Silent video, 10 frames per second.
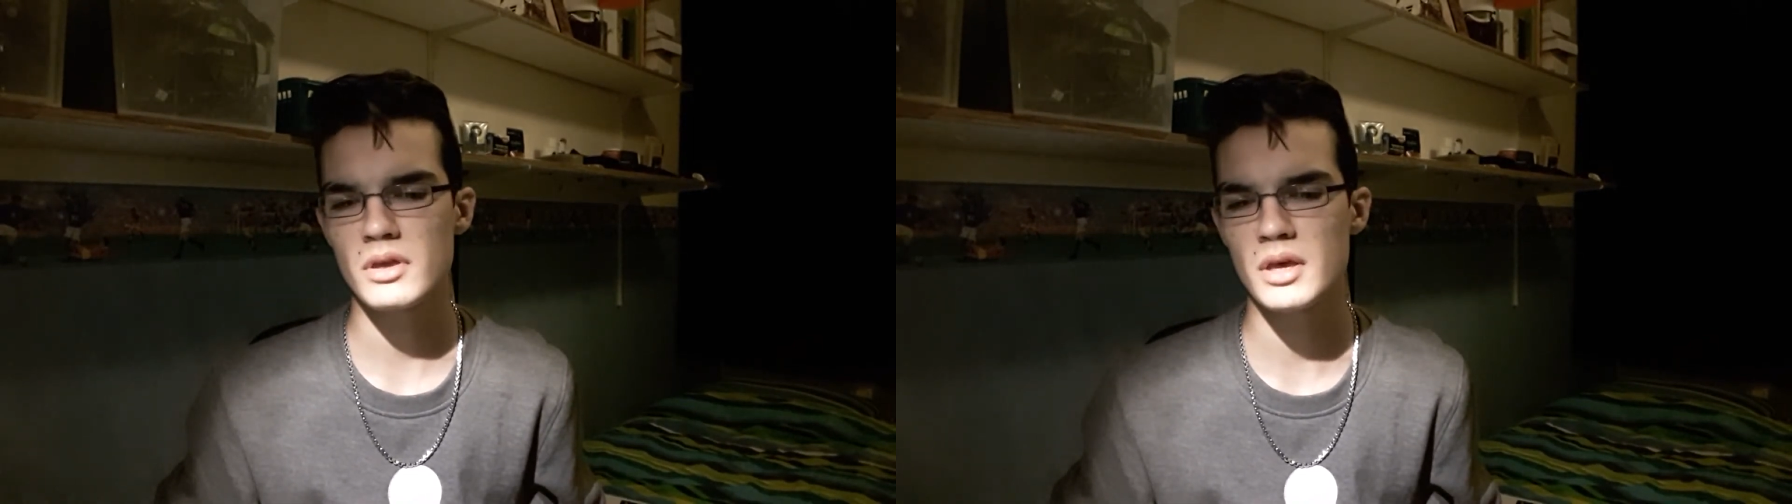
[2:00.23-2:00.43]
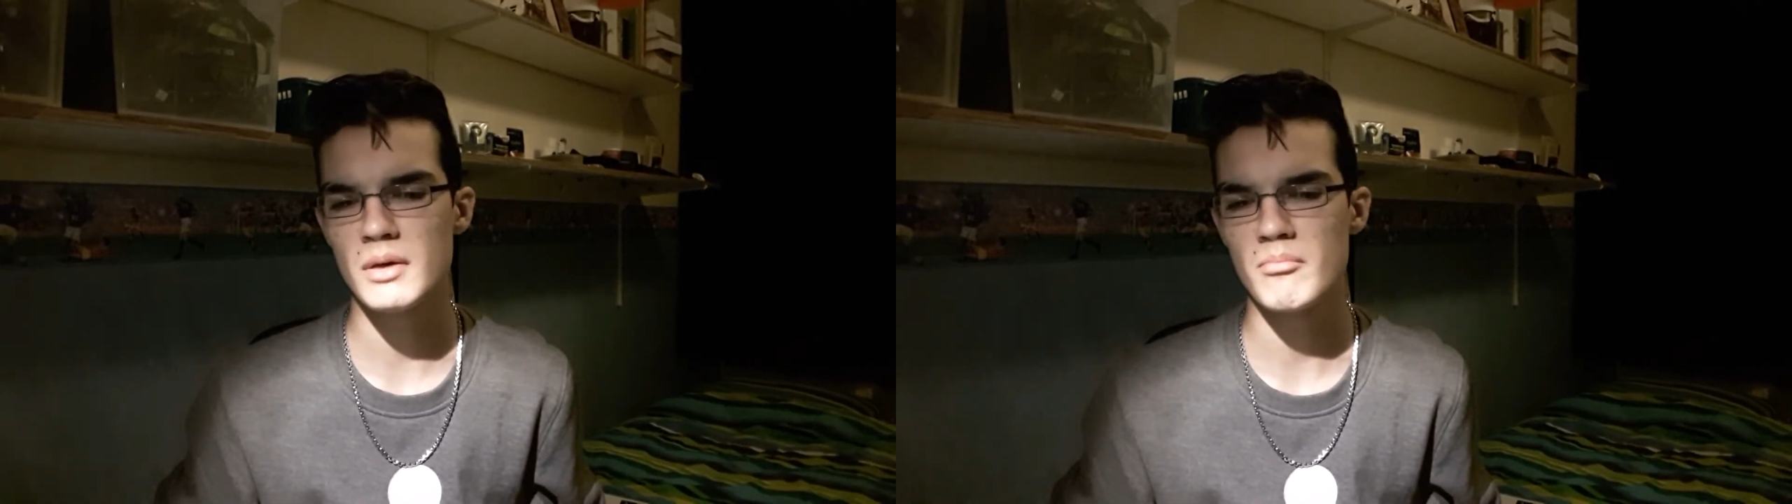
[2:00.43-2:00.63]

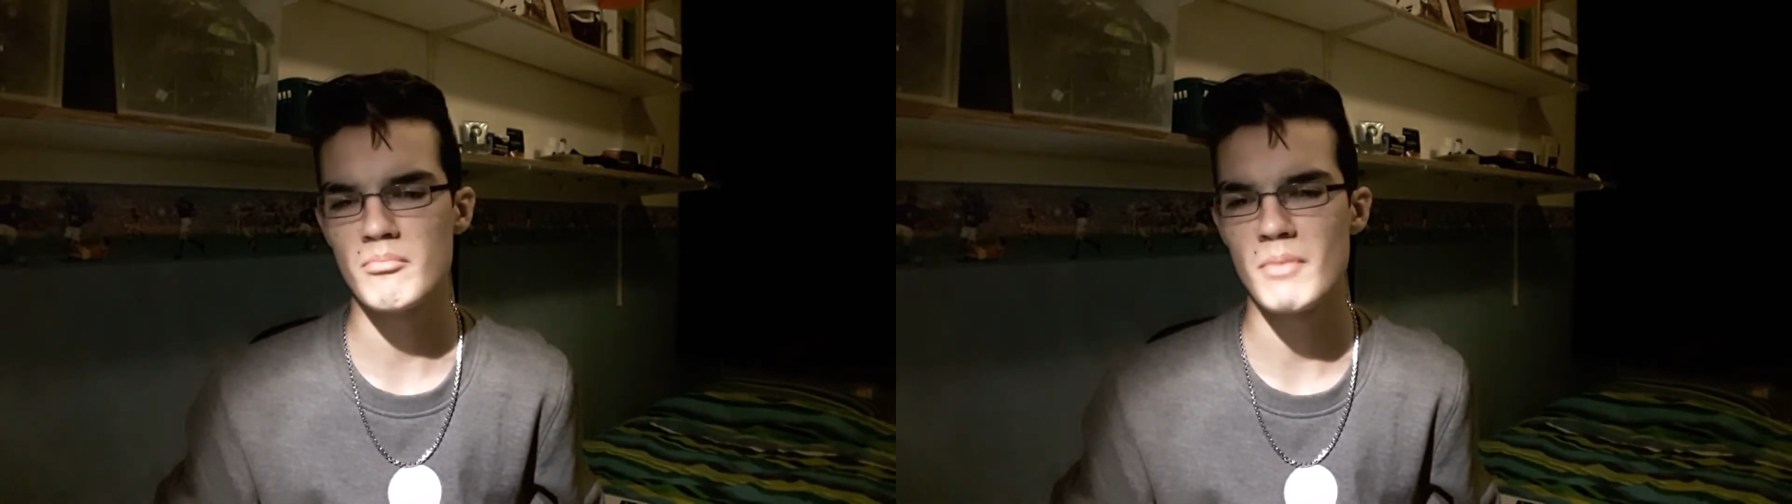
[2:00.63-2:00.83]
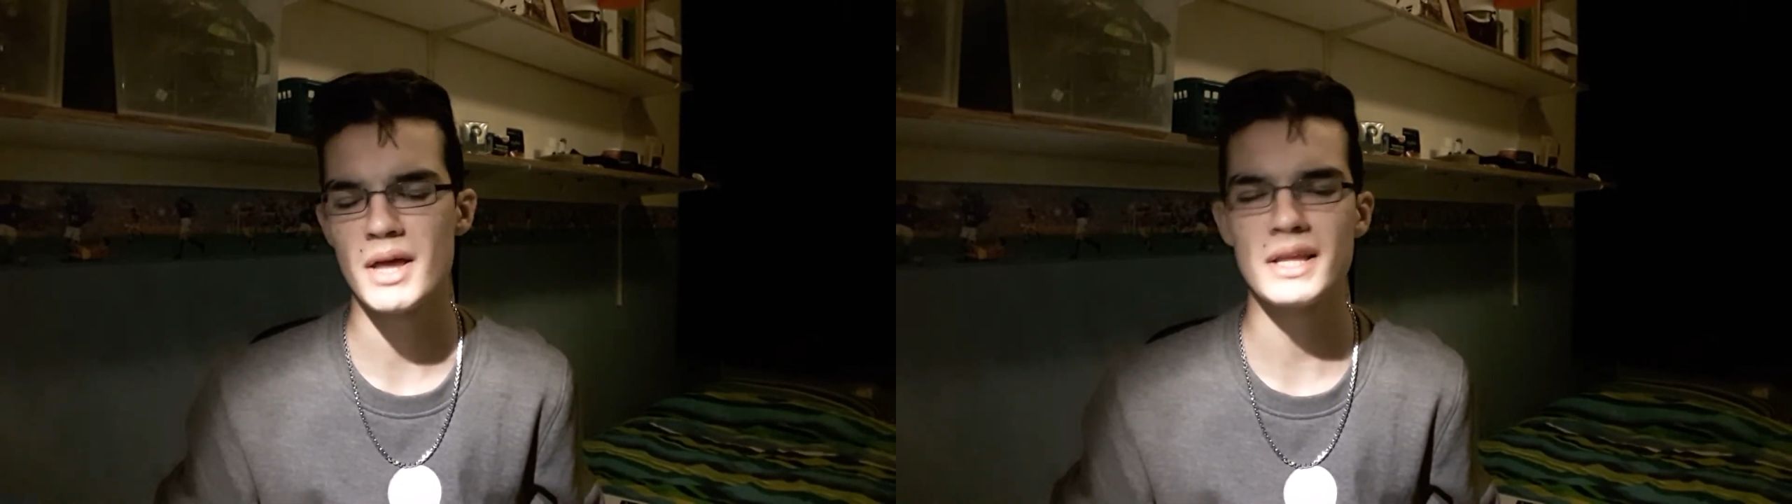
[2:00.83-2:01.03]

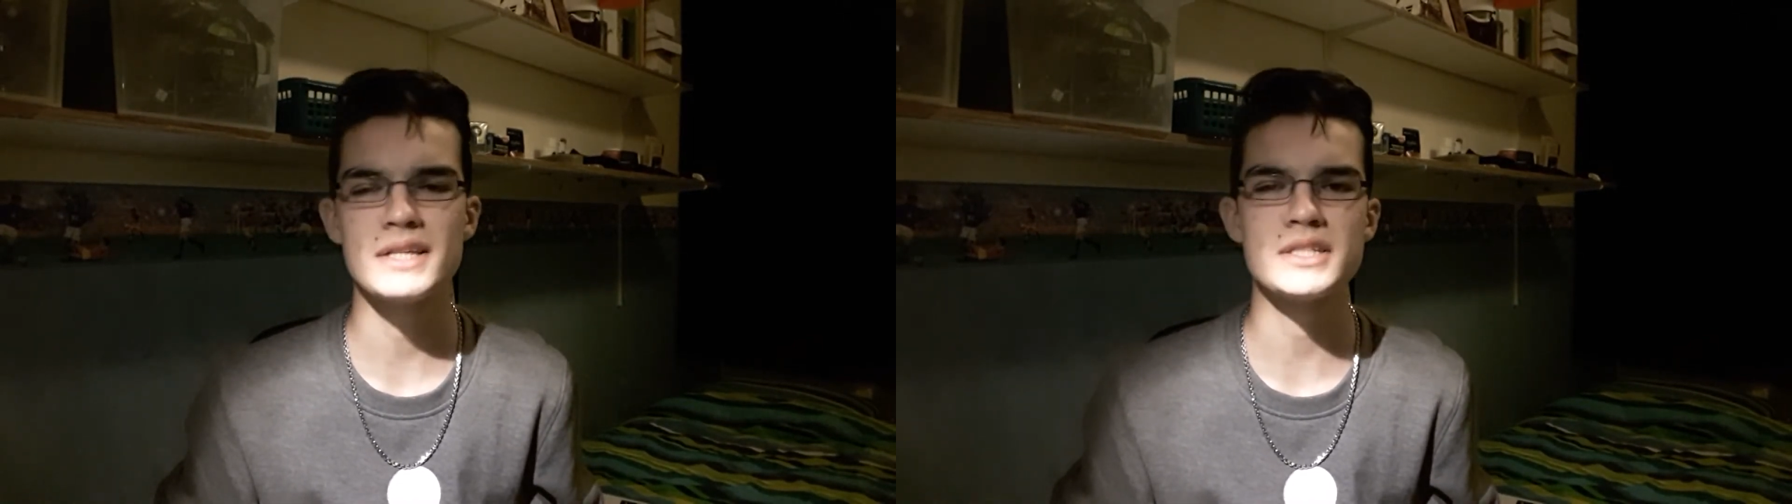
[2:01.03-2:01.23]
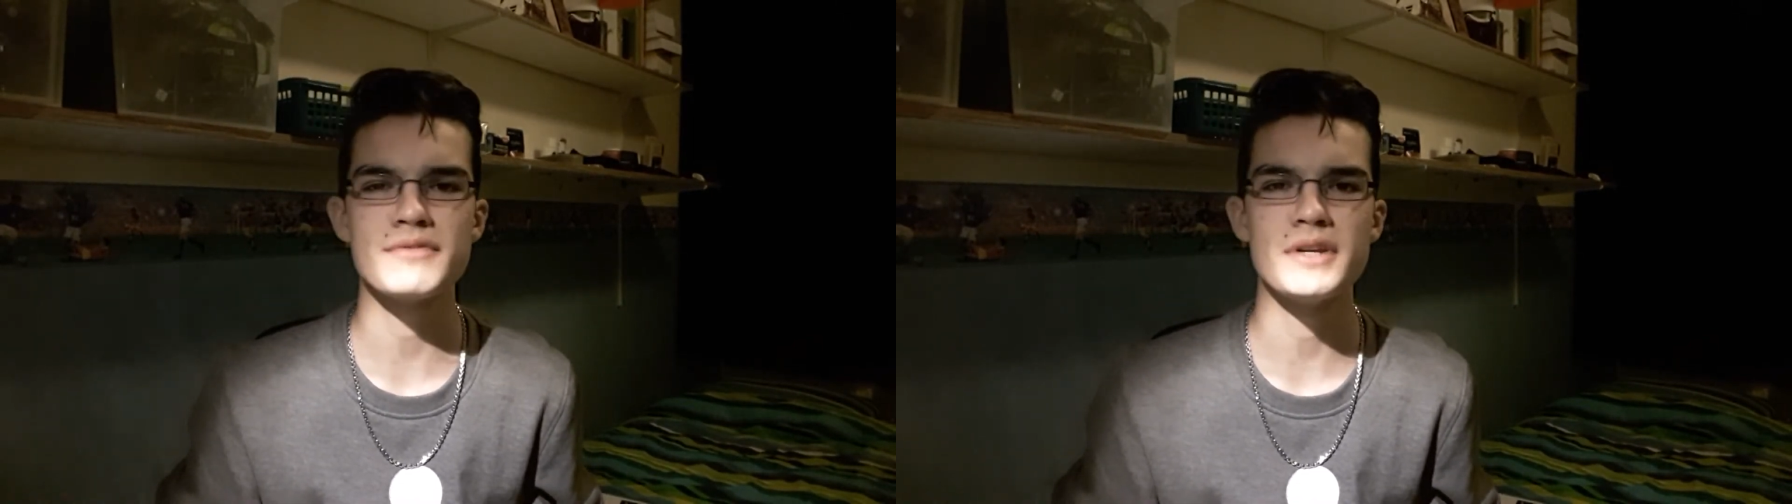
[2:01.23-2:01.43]
in my latest